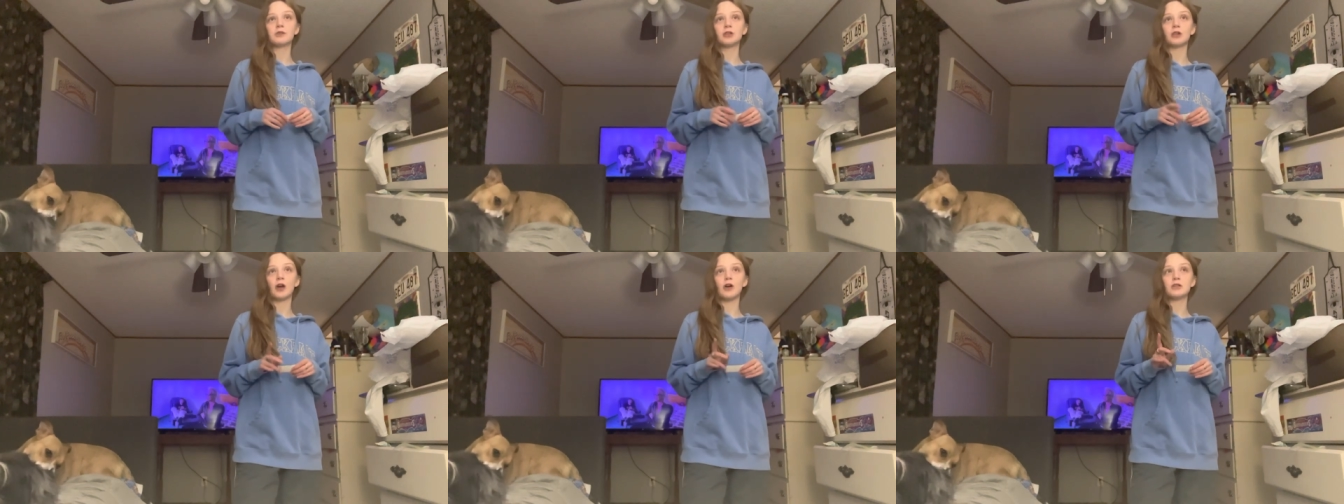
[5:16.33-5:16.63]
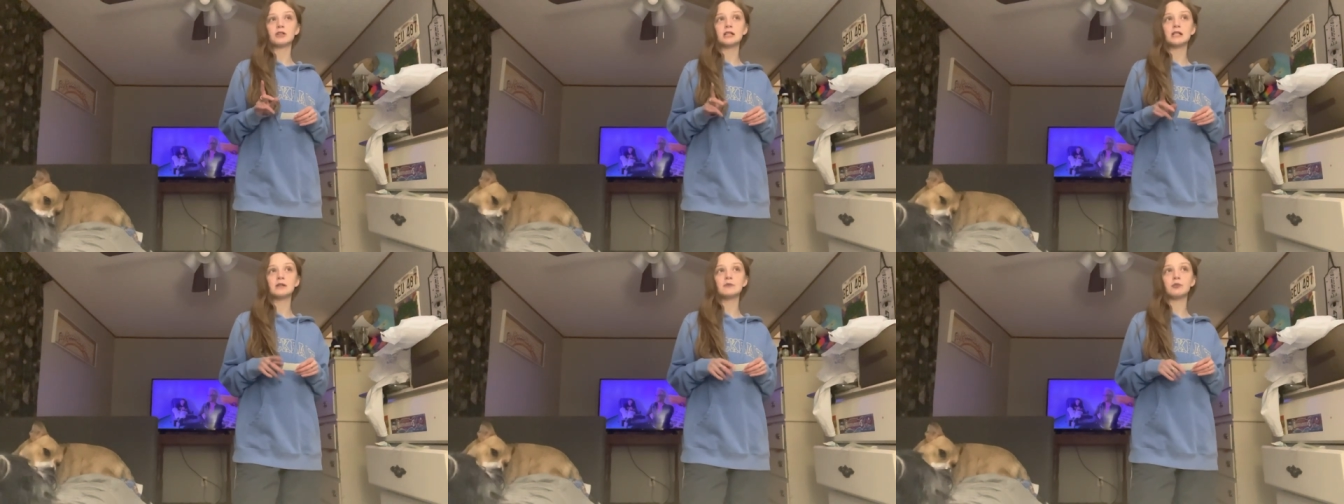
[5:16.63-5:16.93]
go
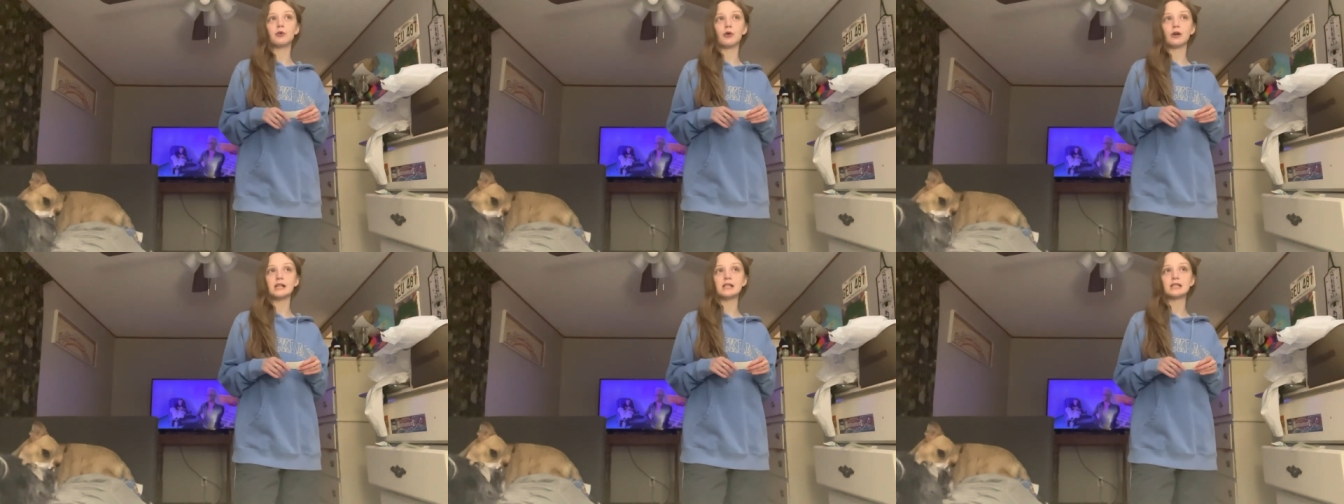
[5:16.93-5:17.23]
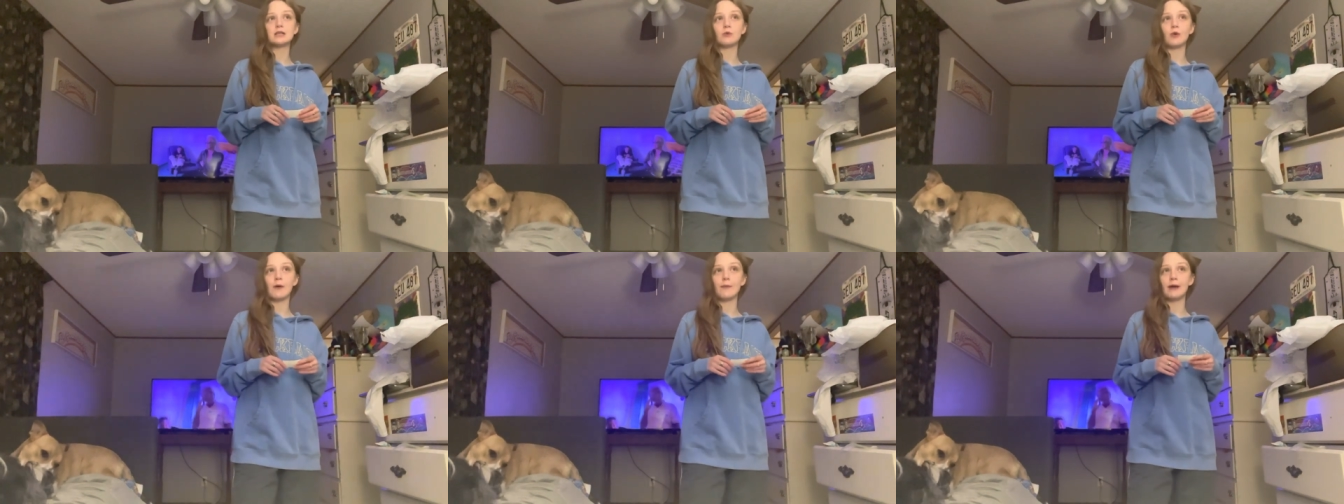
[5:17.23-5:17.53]
to the boys'
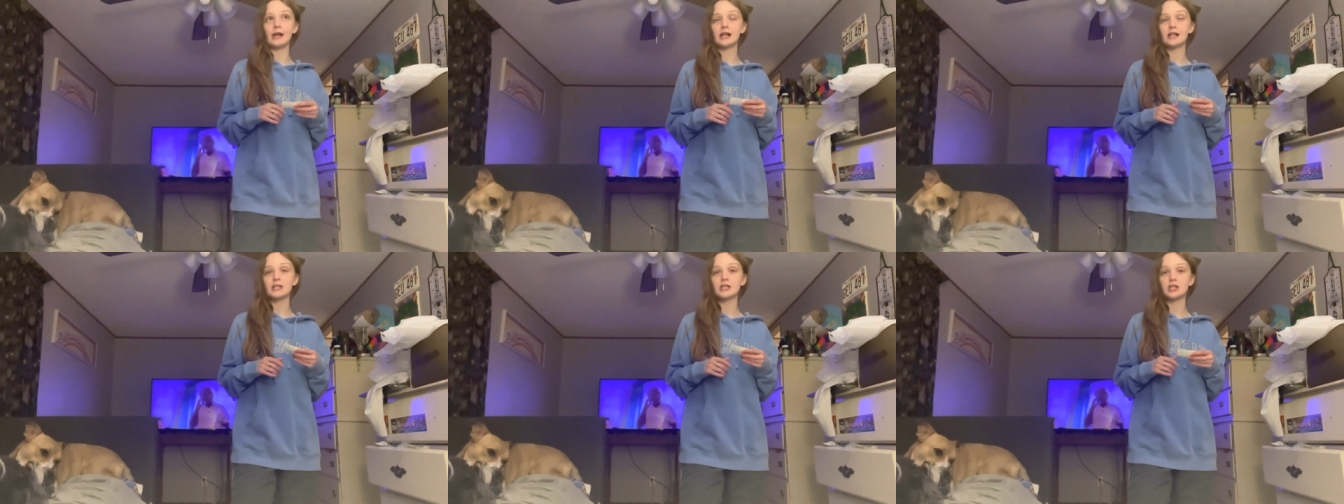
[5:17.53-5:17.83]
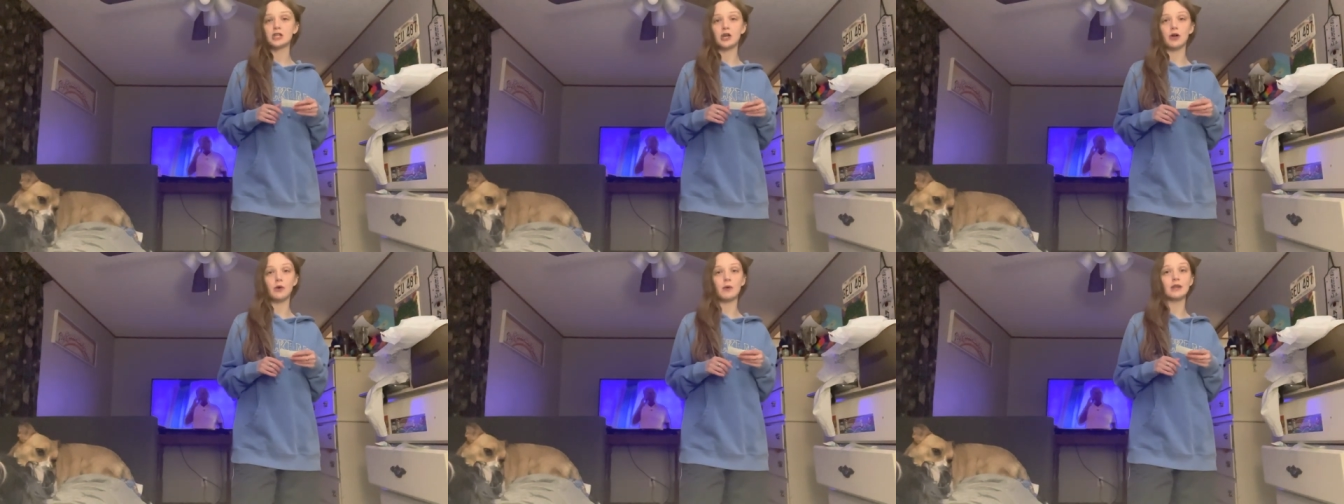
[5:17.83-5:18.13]
sweatpants,
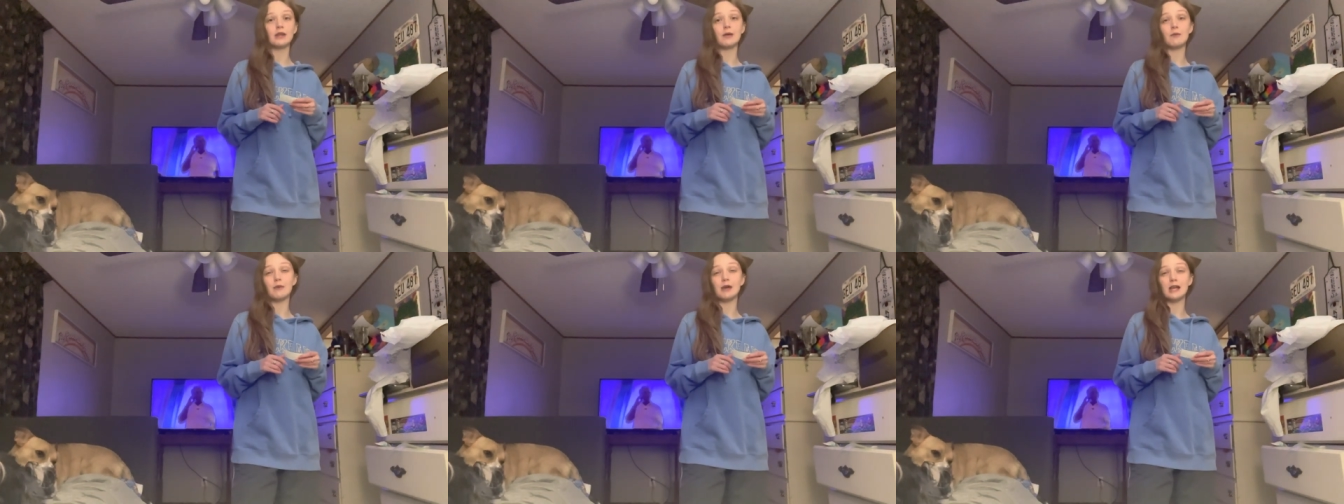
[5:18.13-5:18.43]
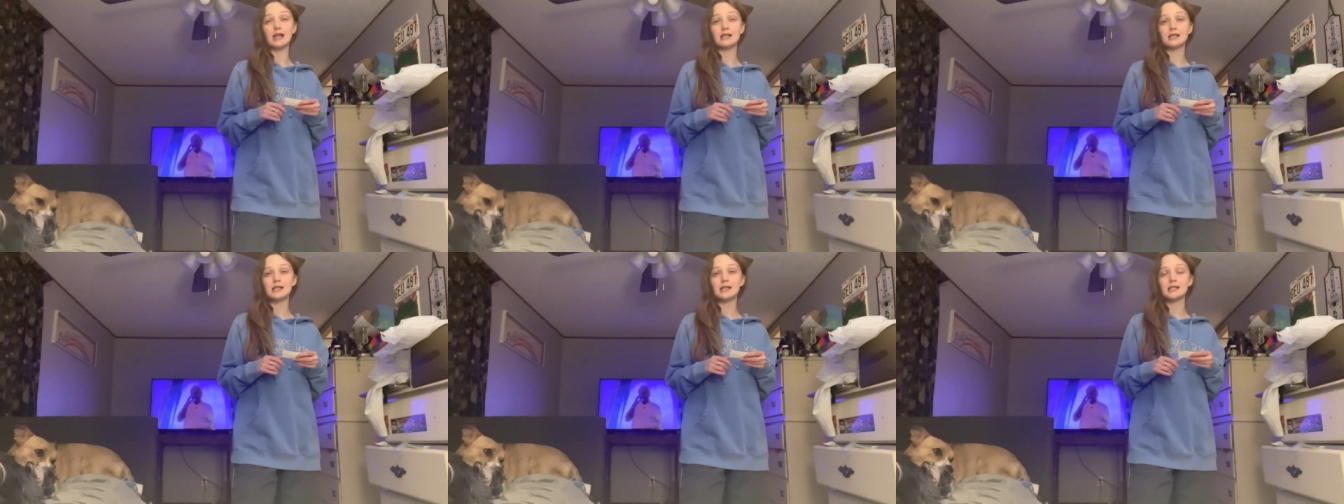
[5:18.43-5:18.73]
too, and the
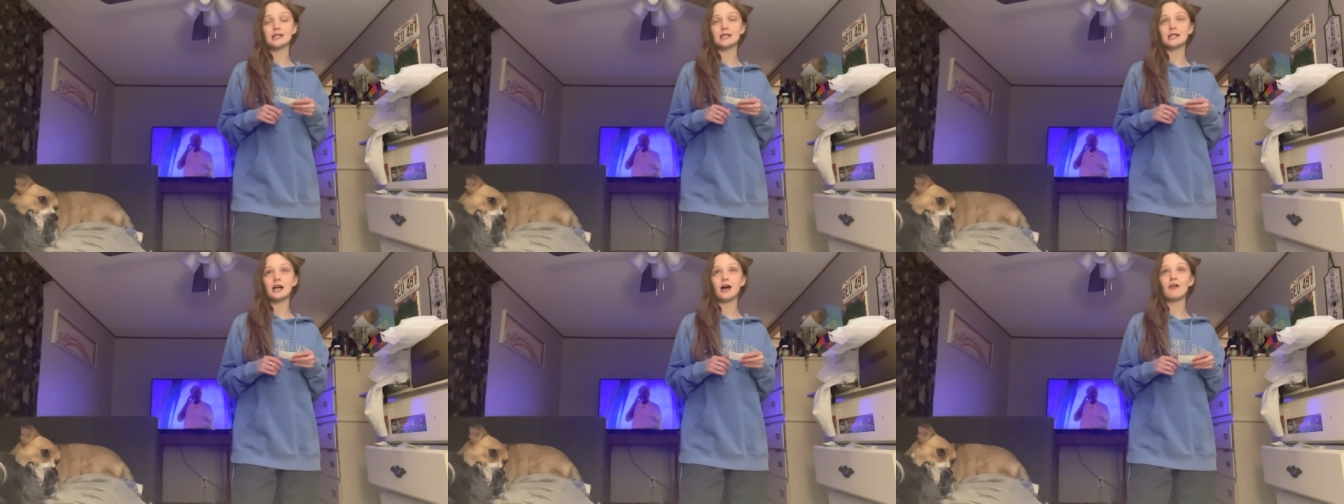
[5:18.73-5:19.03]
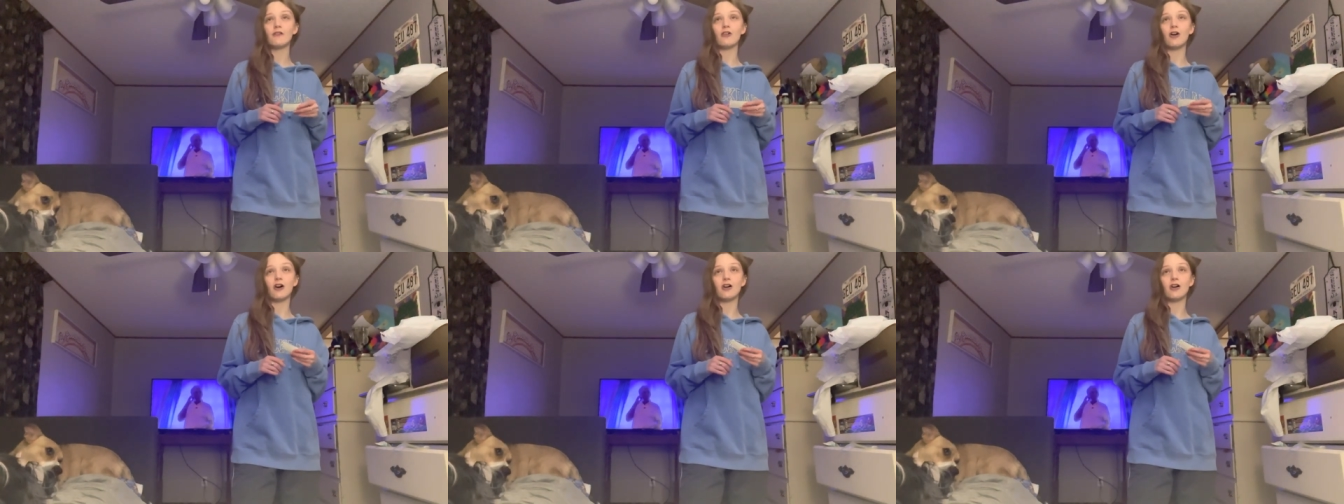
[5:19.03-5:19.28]
men's and stuff.